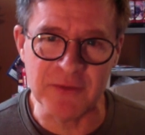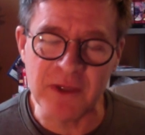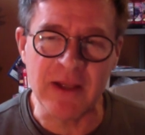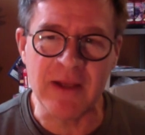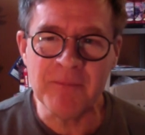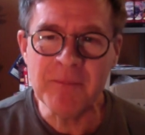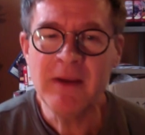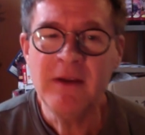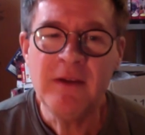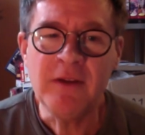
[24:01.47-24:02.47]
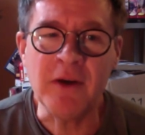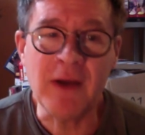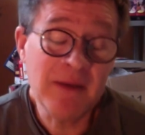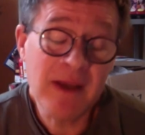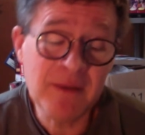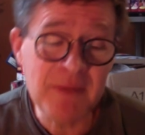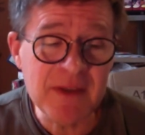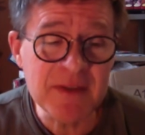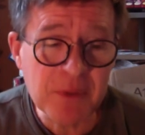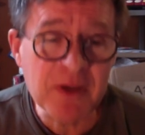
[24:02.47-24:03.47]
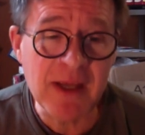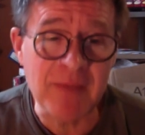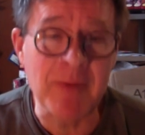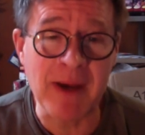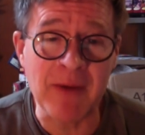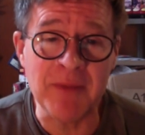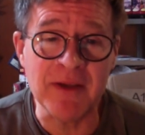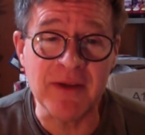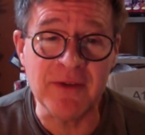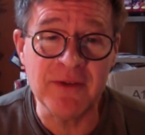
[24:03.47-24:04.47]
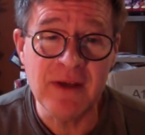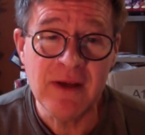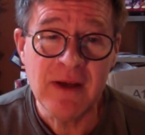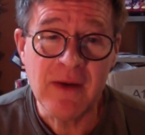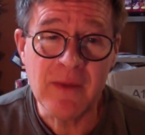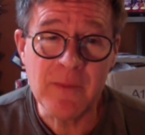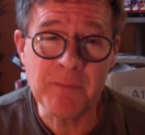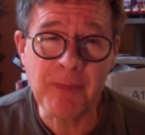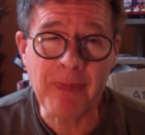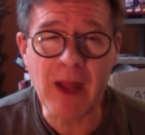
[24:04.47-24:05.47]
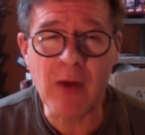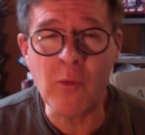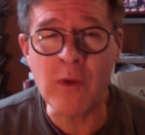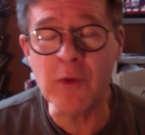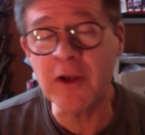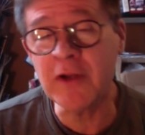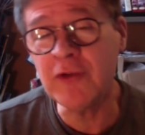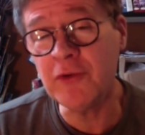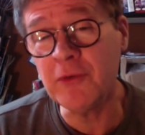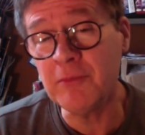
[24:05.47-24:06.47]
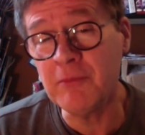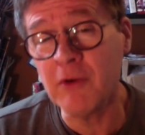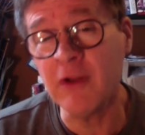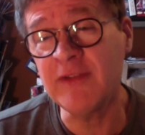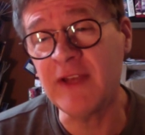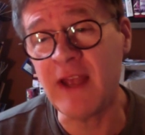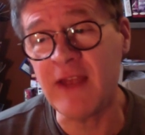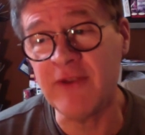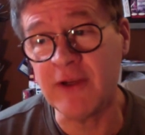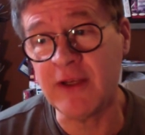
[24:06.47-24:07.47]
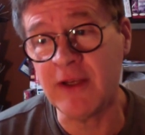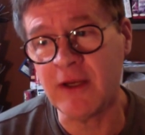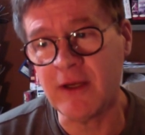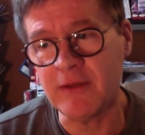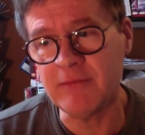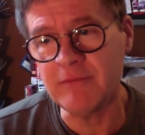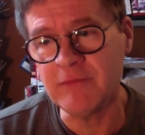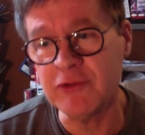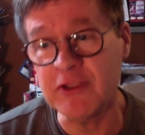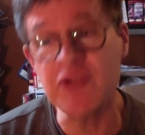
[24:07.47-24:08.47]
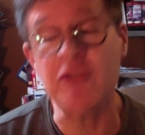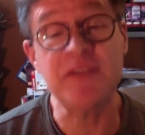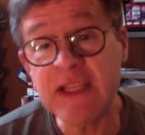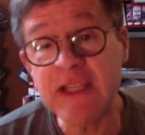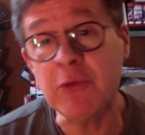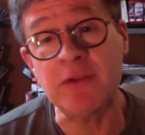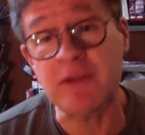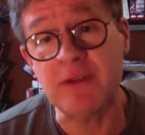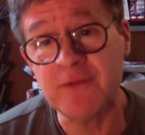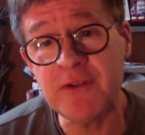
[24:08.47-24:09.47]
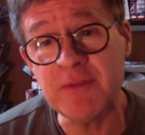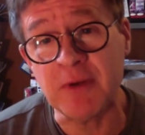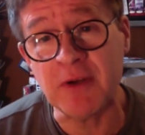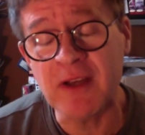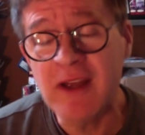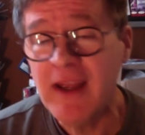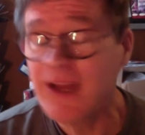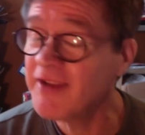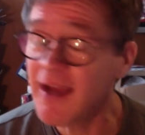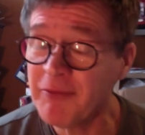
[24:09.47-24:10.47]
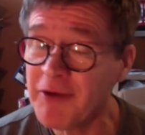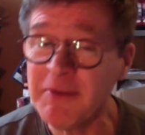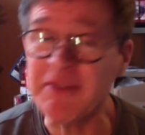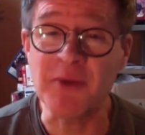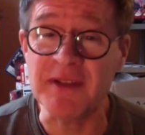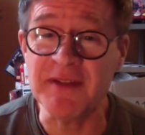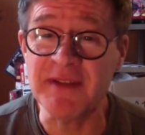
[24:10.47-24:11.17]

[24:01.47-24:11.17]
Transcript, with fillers: really, you know, and, and I mean, this book came about because we were going to do more or less a, a very uh, traditional sequel to the first book. And Tom Grummett's the one that